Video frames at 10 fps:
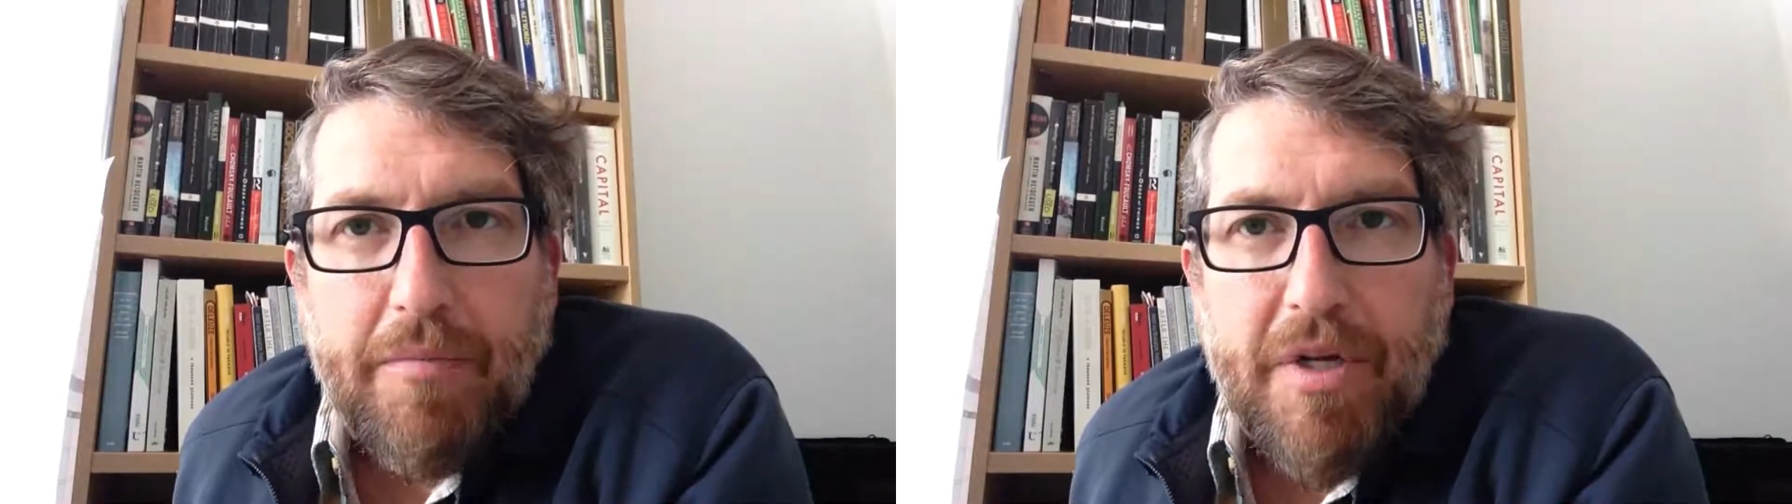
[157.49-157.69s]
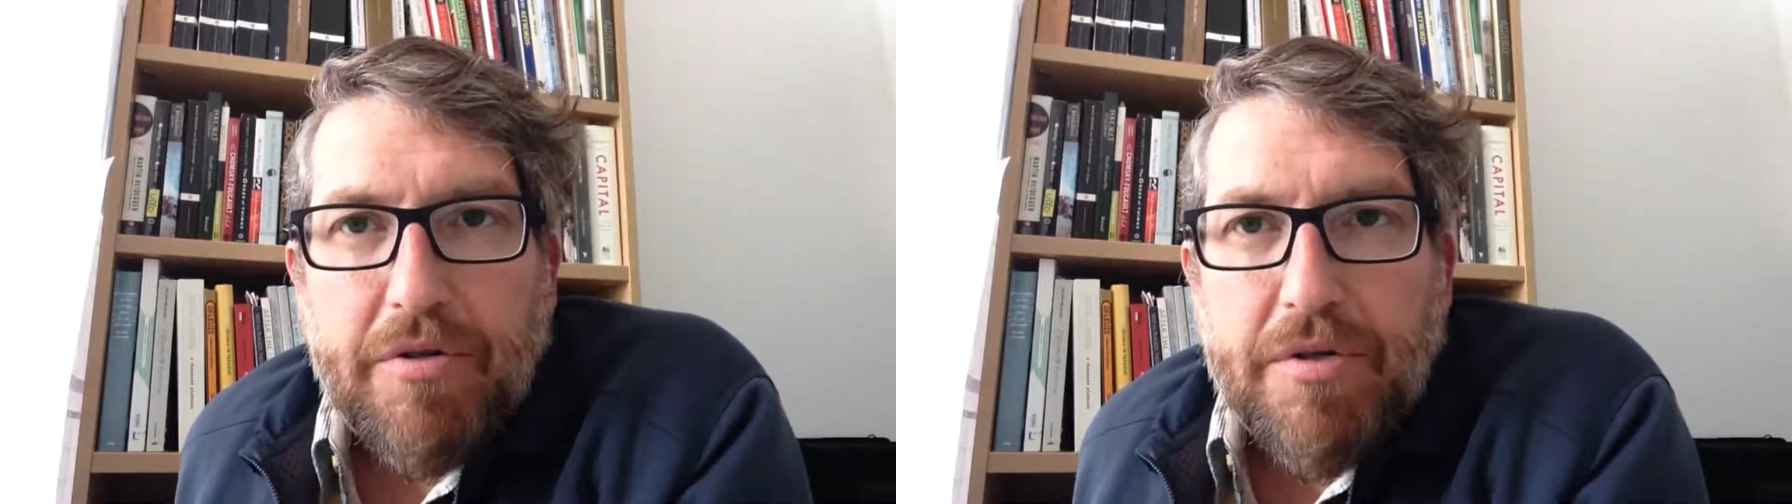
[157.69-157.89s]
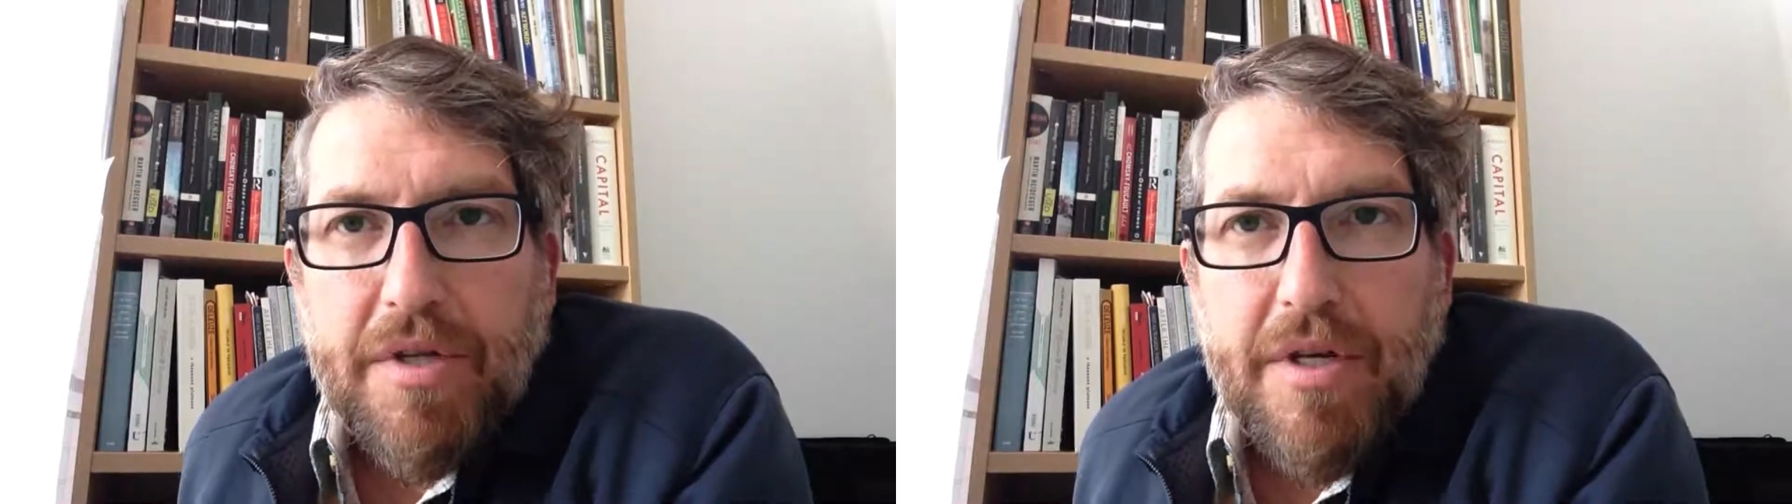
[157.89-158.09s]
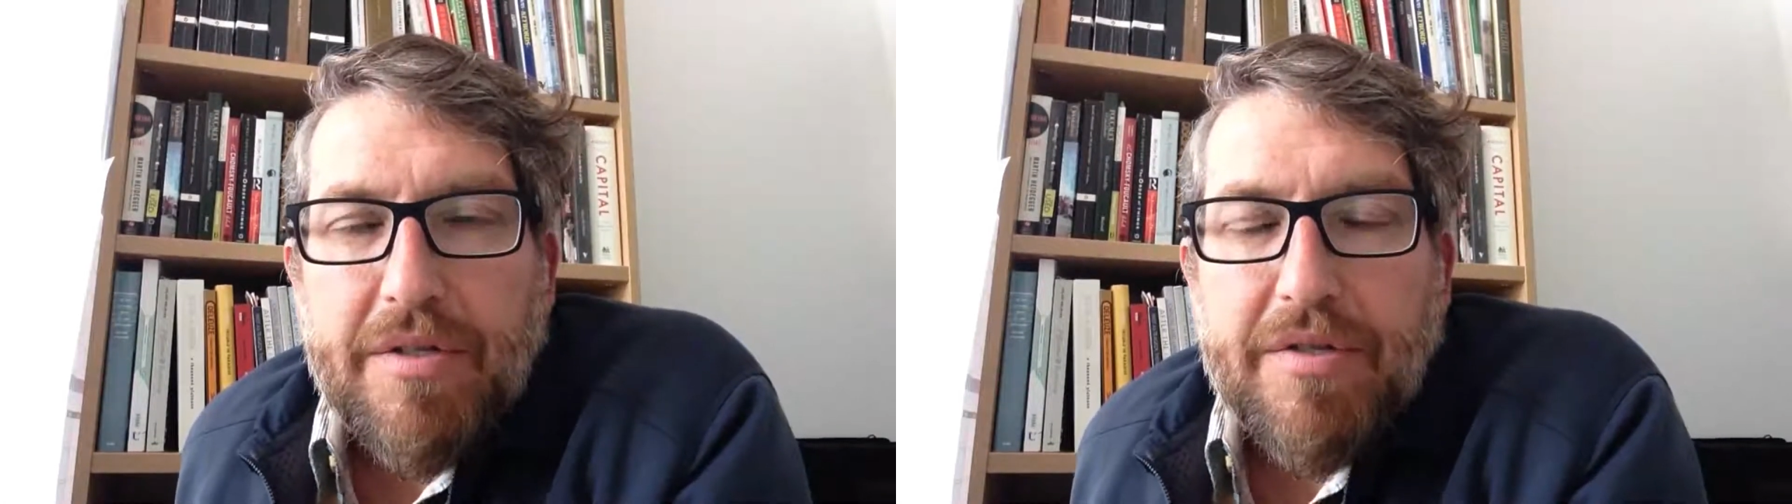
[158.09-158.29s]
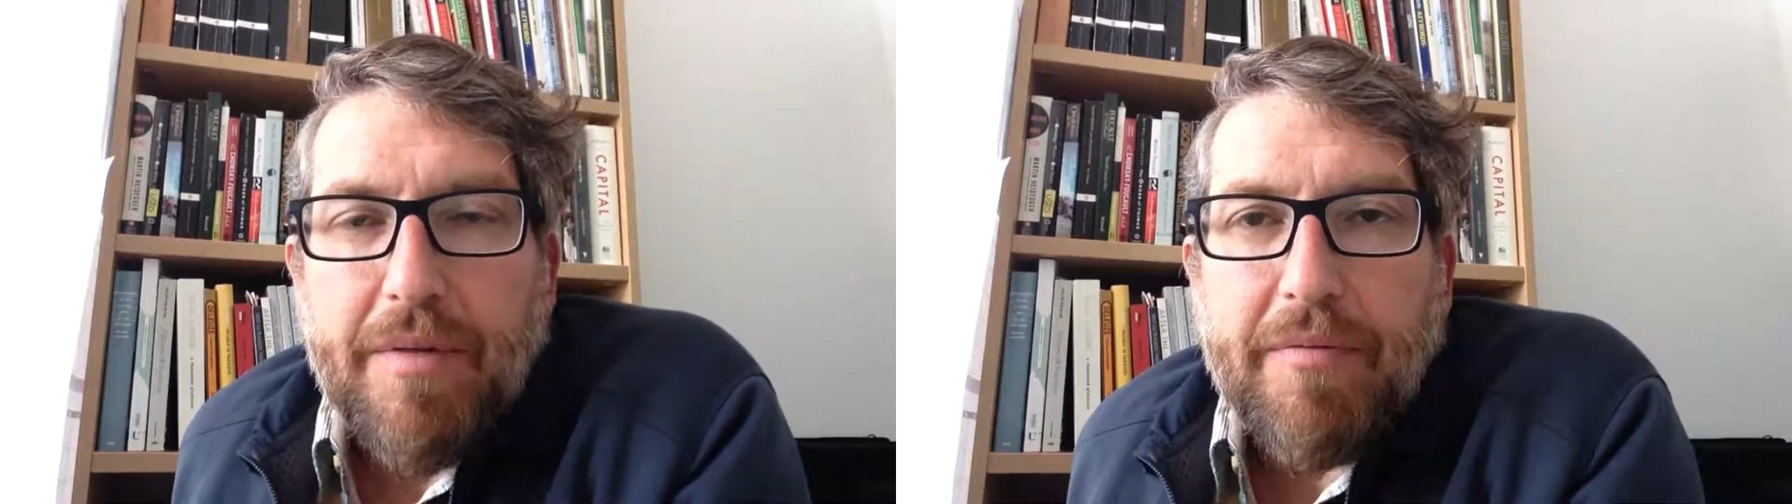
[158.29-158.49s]
I'm interested
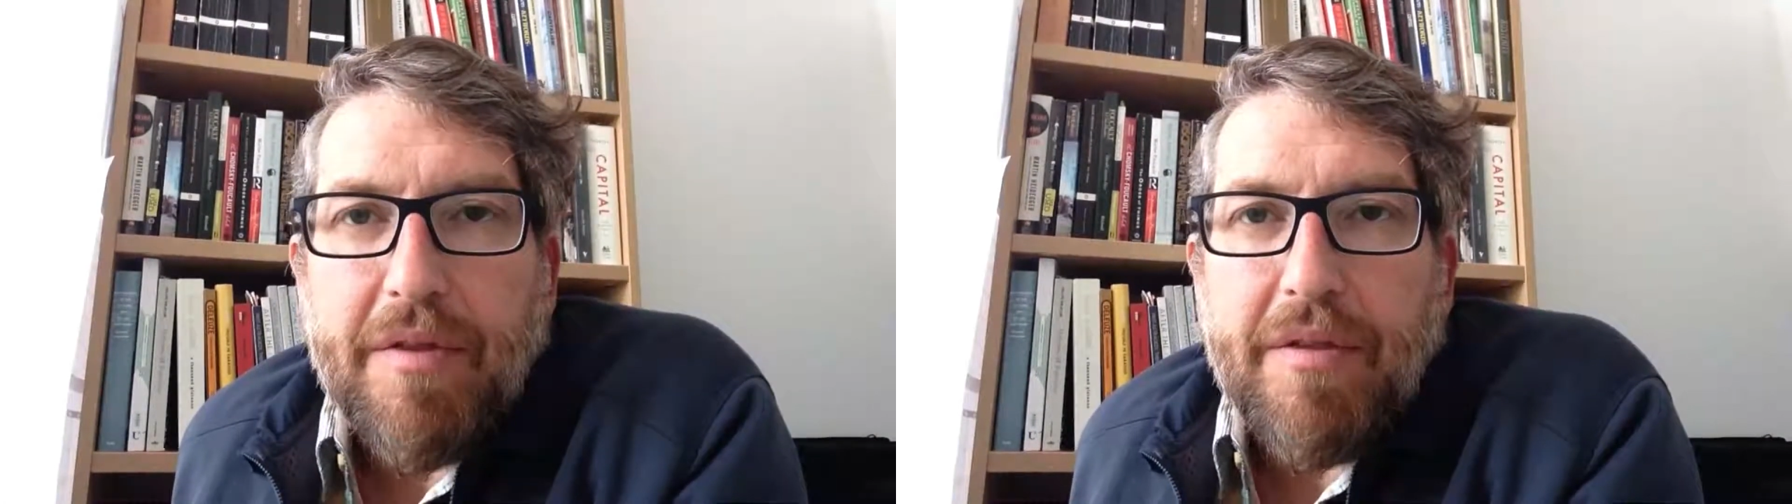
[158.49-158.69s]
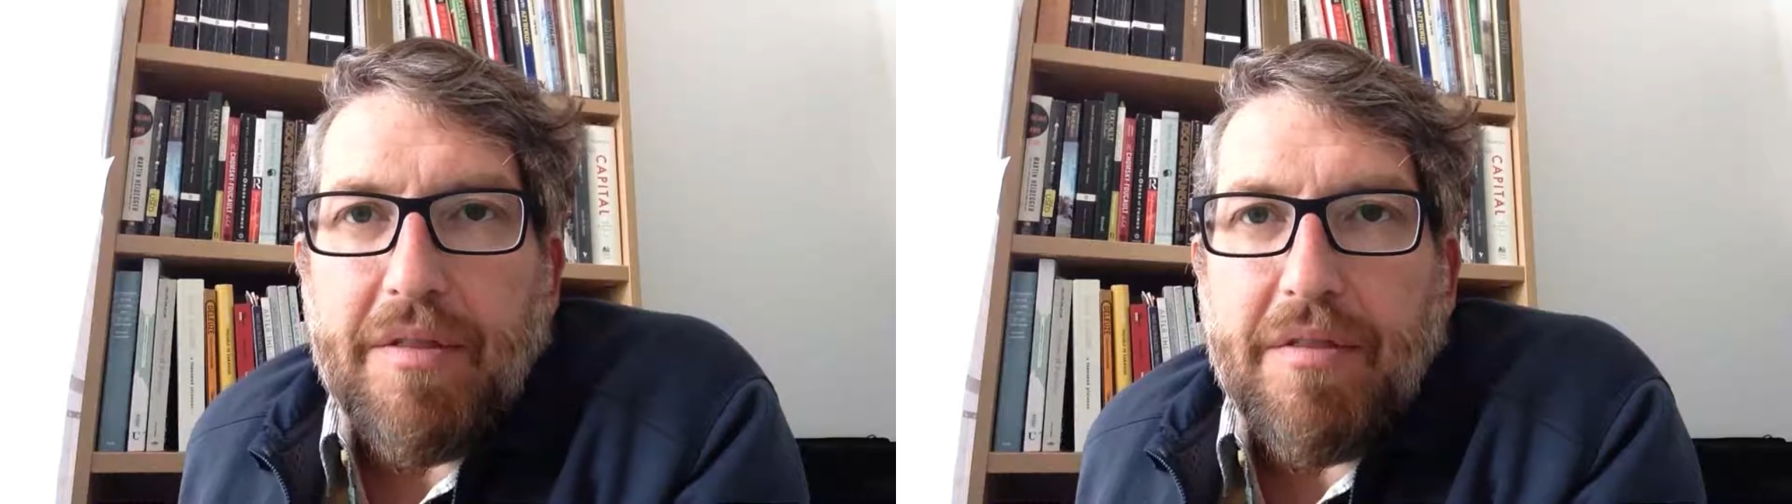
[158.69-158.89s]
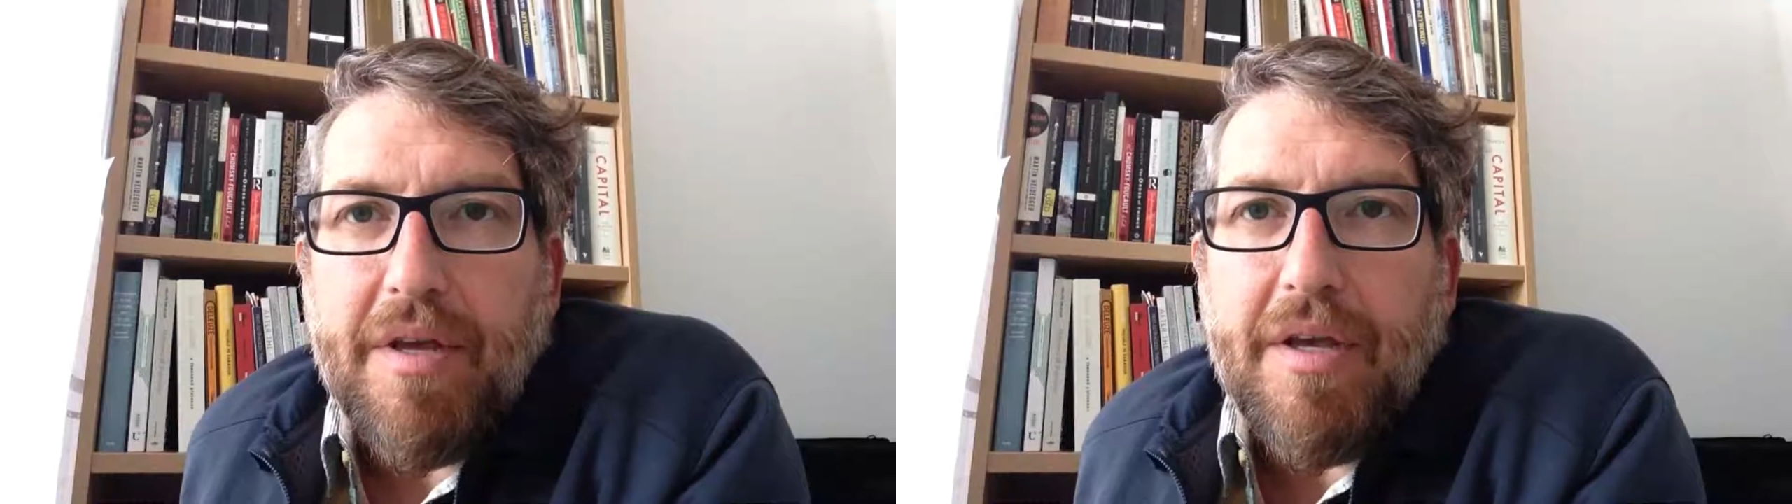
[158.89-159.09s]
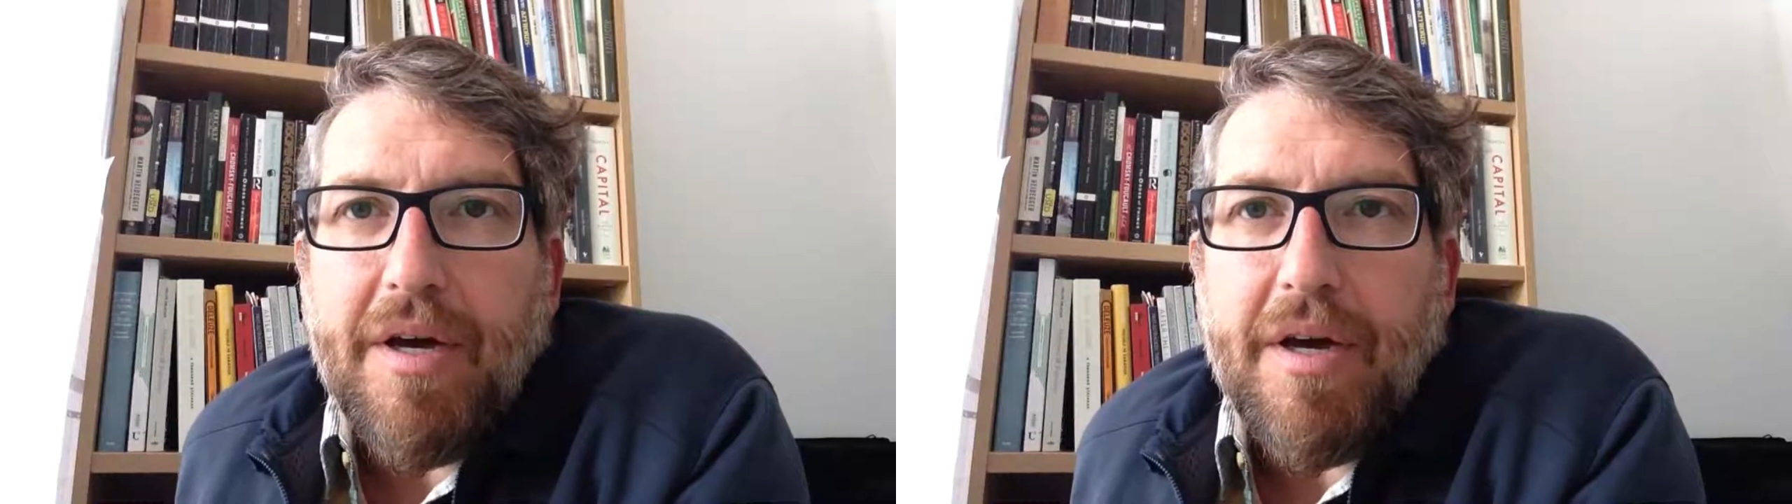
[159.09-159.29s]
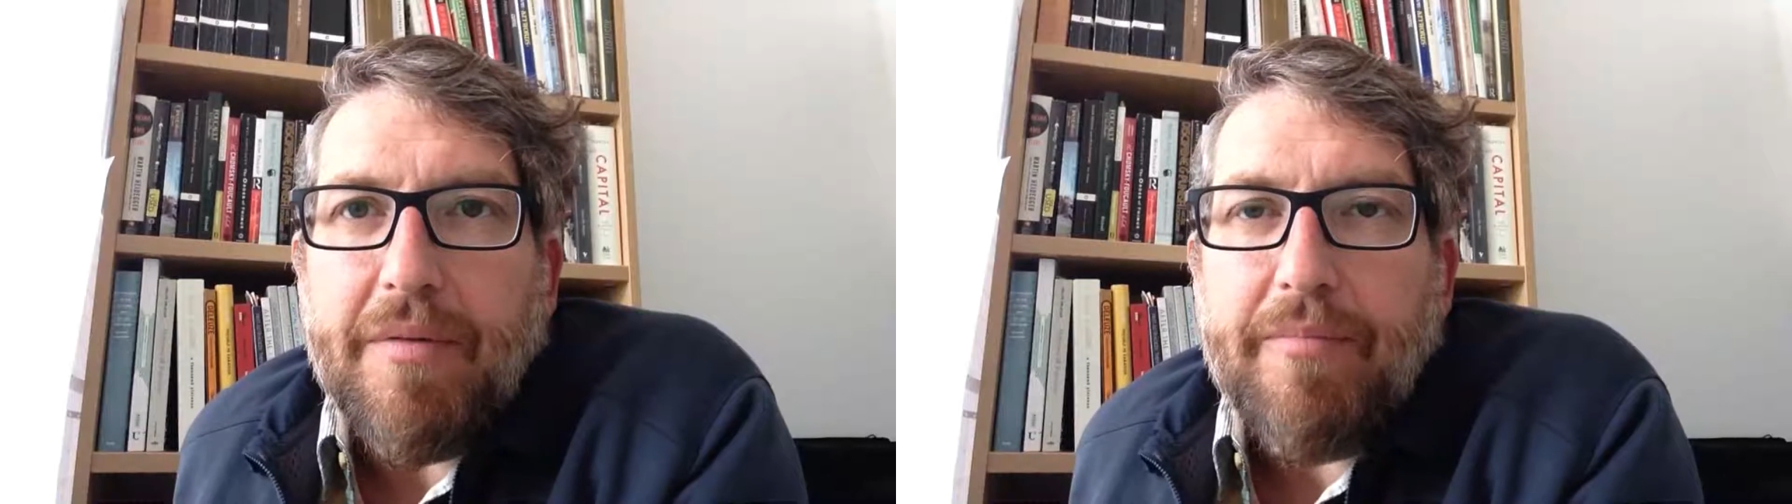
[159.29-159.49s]
in something that
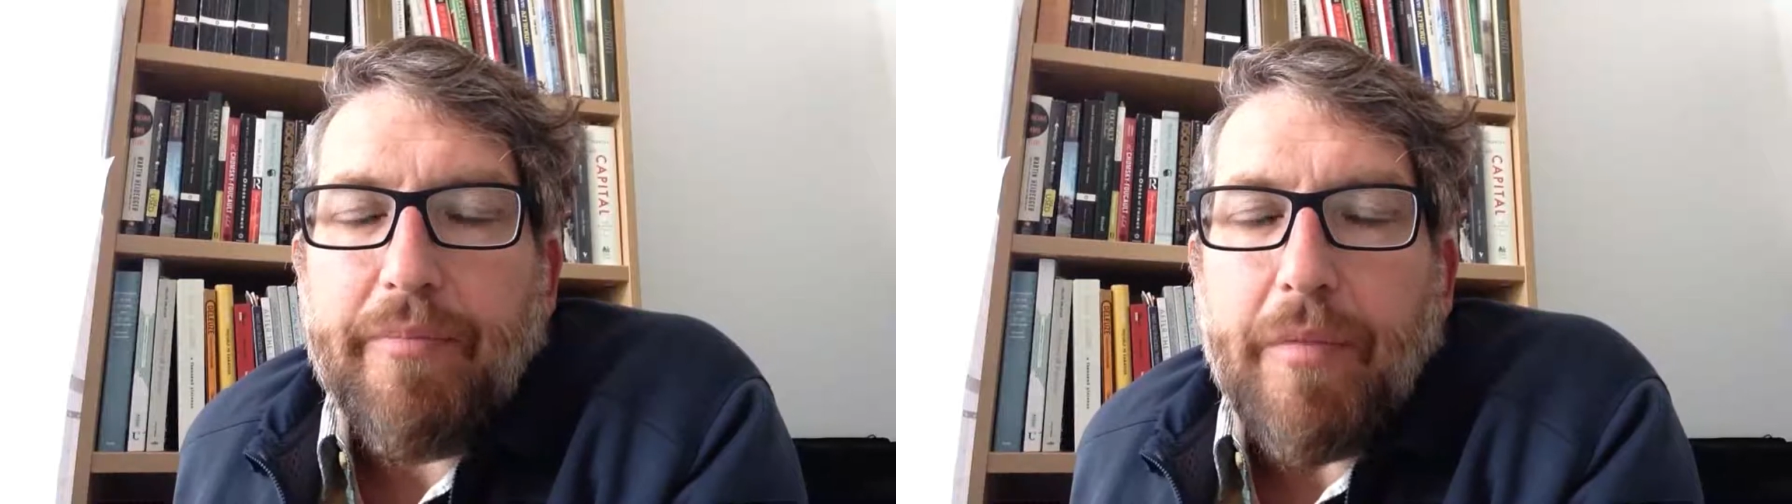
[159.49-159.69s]
the